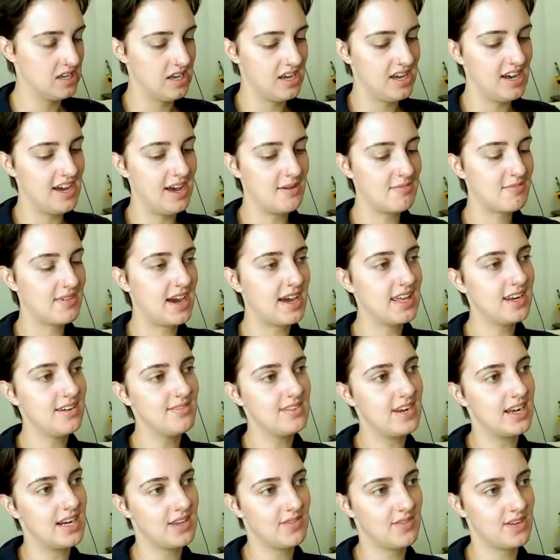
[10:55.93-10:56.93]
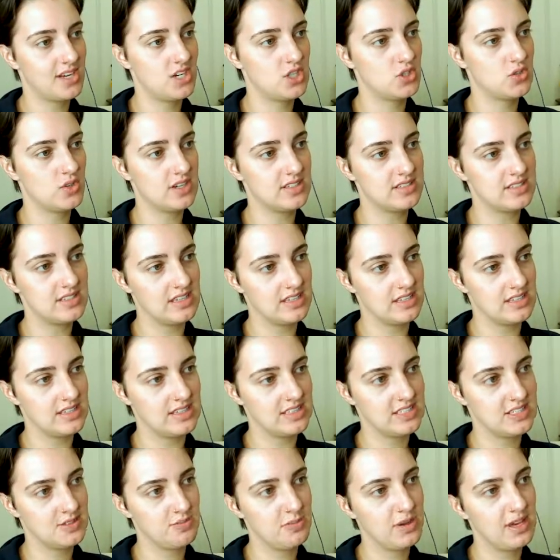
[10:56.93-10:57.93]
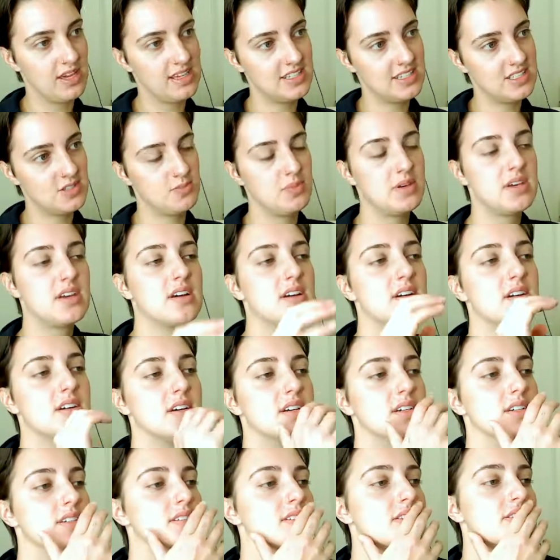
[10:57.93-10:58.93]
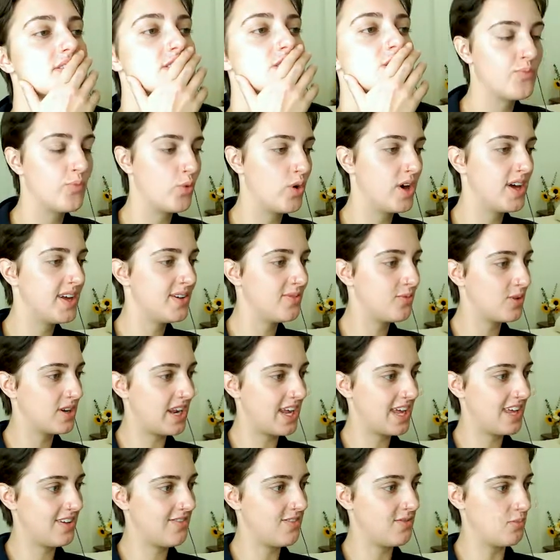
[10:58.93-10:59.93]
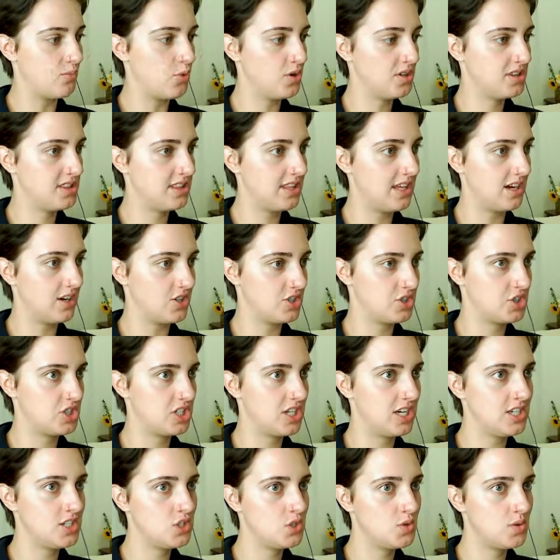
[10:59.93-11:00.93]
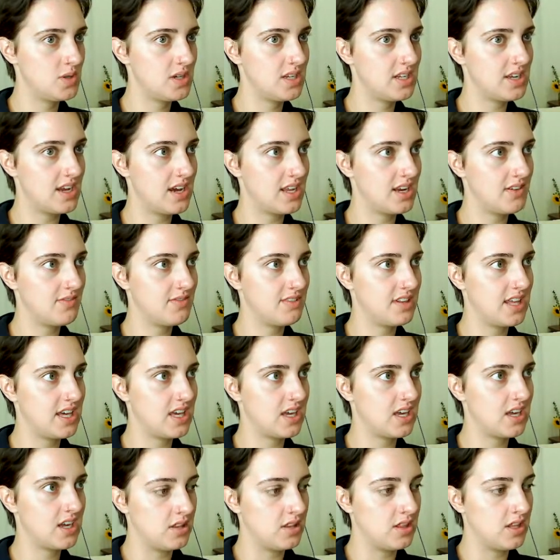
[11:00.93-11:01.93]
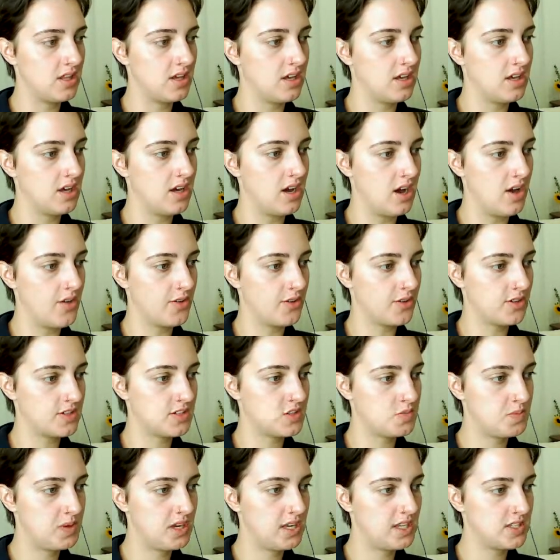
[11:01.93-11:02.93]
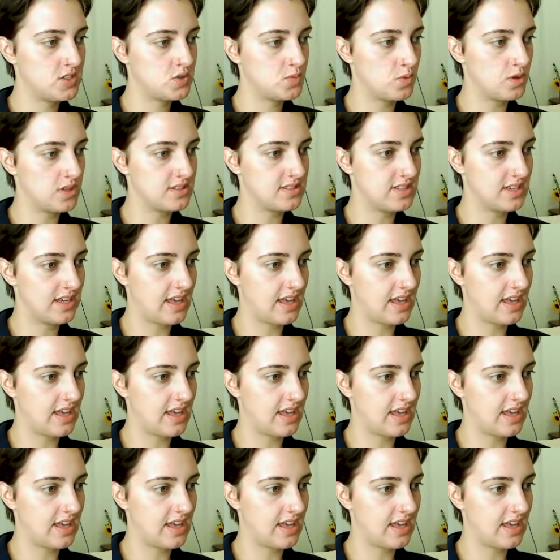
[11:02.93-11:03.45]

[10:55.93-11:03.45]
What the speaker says: I'm kind of not even addressing this space because what would I even put there? Should I do it kind of like the other space where it's like a